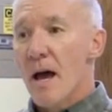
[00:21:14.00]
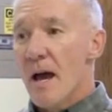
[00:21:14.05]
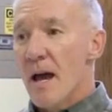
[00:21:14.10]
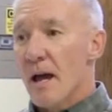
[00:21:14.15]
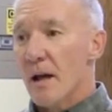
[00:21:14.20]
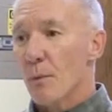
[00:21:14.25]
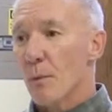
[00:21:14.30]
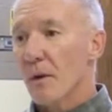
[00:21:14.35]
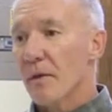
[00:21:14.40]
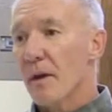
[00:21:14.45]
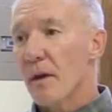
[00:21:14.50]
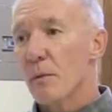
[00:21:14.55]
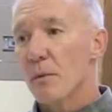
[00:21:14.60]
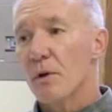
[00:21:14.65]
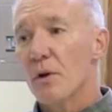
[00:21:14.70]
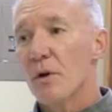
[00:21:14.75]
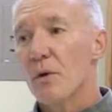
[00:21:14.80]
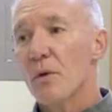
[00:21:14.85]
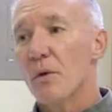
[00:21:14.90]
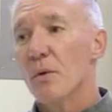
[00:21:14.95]
And what they
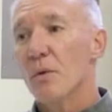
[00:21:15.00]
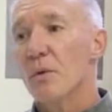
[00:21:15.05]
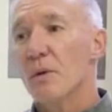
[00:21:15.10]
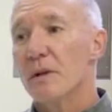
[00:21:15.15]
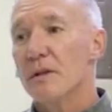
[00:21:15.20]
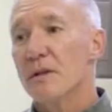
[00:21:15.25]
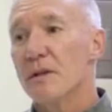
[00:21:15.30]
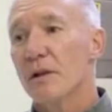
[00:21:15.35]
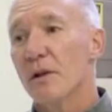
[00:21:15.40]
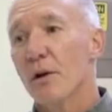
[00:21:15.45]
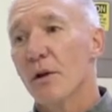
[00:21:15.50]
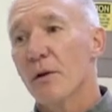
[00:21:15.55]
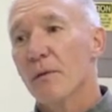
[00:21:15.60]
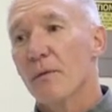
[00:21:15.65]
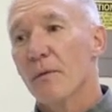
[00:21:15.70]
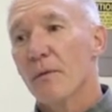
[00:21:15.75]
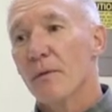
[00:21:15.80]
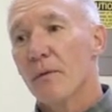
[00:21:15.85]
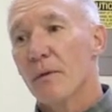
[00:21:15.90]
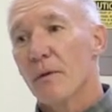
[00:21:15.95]
would do is look
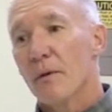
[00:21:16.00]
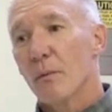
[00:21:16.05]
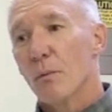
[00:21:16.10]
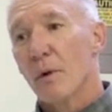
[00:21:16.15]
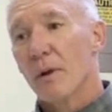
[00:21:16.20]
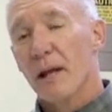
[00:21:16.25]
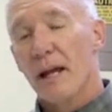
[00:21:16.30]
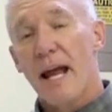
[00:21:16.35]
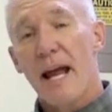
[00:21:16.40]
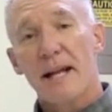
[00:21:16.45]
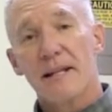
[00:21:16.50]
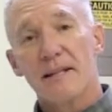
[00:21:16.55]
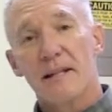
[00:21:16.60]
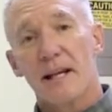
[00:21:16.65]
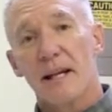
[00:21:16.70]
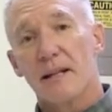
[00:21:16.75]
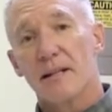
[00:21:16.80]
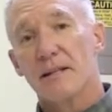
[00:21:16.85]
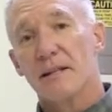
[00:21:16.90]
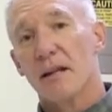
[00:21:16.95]
with a CAT
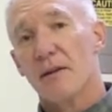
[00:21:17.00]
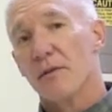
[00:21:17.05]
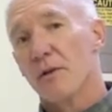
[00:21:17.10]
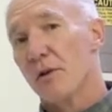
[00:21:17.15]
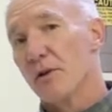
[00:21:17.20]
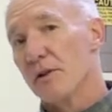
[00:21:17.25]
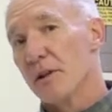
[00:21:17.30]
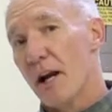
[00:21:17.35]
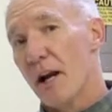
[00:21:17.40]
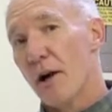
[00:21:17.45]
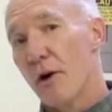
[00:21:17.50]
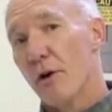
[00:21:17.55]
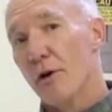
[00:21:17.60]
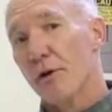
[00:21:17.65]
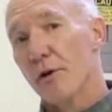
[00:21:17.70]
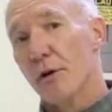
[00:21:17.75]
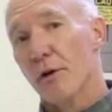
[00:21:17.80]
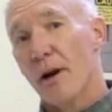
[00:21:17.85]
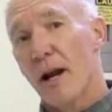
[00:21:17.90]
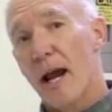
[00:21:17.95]
scan to see if there's air
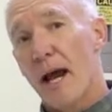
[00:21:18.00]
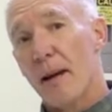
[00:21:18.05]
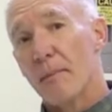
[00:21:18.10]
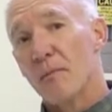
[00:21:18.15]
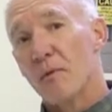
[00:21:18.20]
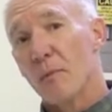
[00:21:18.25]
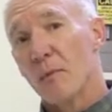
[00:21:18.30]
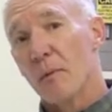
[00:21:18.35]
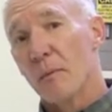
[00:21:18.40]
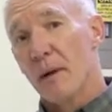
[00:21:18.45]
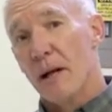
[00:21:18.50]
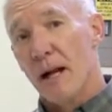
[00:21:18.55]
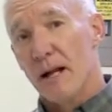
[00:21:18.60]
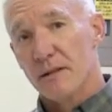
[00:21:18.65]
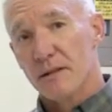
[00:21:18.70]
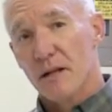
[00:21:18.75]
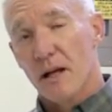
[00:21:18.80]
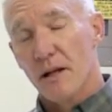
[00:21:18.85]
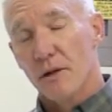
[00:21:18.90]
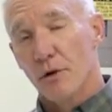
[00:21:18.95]
in your abdomen but
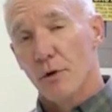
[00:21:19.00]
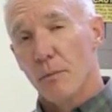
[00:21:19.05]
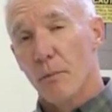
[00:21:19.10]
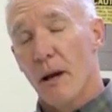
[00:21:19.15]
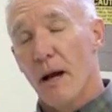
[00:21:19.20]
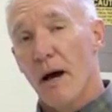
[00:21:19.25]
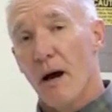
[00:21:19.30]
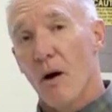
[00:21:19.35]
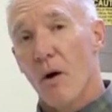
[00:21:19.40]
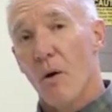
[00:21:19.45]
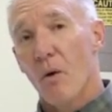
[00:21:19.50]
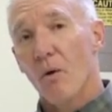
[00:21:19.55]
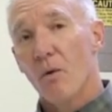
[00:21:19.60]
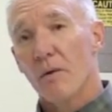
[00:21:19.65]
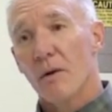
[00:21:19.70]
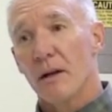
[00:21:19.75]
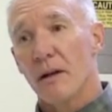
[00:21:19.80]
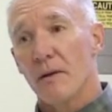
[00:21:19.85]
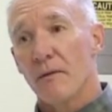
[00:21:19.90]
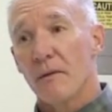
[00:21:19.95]
outside your
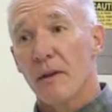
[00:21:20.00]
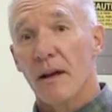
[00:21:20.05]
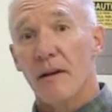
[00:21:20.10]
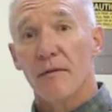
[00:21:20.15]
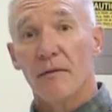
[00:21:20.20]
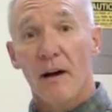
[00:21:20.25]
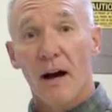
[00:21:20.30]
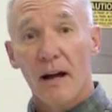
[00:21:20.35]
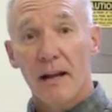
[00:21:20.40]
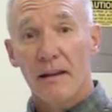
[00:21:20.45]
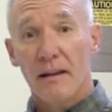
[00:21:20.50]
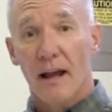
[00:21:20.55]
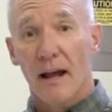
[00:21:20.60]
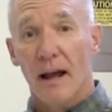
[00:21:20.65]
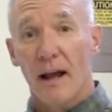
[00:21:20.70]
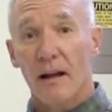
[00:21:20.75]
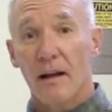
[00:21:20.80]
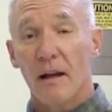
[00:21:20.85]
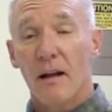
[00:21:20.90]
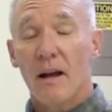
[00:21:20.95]
bowel. And if they find
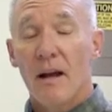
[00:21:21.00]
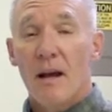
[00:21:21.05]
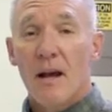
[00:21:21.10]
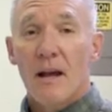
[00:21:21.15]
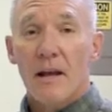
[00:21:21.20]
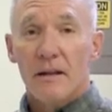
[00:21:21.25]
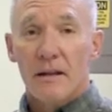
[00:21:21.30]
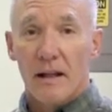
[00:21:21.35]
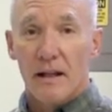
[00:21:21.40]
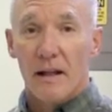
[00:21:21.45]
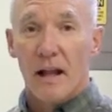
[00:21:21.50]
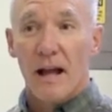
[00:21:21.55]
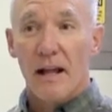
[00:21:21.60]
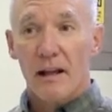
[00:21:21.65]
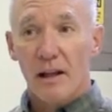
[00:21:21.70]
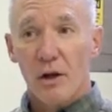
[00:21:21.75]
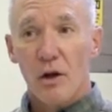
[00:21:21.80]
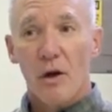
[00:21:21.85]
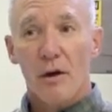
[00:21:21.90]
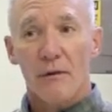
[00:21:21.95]
that, then
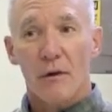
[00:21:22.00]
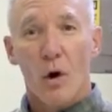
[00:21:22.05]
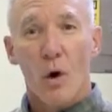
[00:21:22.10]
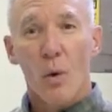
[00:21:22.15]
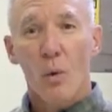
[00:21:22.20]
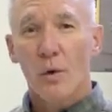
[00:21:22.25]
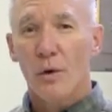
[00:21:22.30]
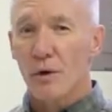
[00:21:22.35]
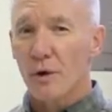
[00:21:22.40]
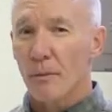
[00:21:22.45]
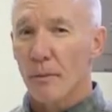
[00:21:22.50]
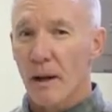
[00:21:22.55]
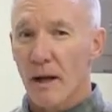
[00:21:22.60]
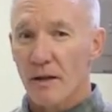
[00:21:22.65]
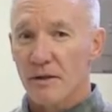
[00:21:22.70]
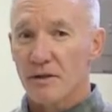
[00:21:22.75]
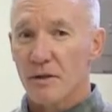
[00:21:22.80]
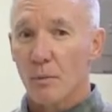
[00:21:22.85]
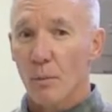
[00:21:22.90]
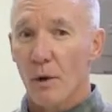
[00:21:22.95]
likely you have a hole in your
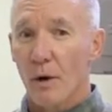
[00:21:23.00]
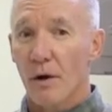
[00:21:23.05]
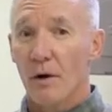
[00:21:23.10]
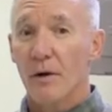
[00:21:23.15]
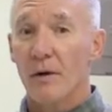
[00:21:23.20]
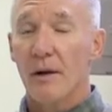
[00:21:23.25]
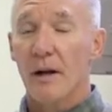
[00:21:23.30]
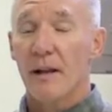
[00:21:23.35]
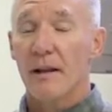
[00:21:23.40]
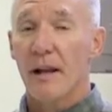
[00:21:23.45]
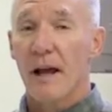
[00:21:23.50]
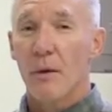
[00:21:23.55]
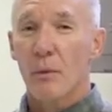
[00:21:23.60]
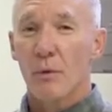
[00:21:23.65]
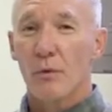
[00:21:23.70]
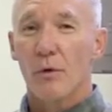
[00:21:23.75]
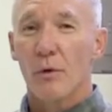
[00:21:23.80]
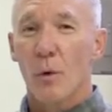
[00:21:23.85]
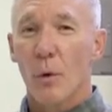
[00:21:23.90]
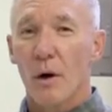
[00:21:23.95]
bowel somewhere, and that
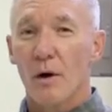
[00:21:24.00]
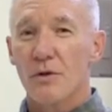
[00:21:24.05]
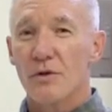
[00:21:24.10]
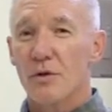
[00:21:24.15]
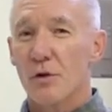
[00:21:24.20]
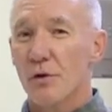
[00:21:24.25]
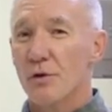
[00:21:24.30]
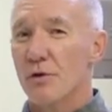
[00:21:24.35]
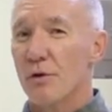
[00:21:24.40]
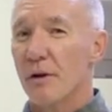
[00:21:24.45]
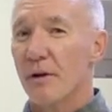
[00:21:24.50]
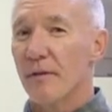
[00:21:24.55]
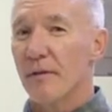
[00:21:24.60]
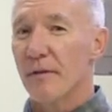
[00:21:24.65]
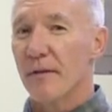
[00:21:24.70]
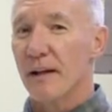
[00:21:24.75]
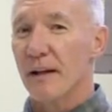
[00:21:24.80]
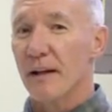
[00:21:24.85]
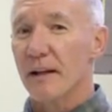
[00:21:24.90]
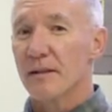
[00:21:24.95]
would require surgery to
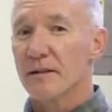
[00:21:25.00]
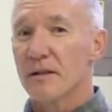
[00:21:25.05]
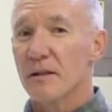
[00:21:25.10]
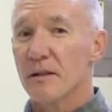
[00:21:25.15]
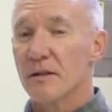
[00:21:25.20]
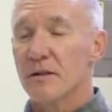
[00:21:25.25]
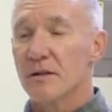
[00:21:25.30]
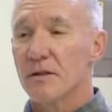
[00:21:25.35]
fix.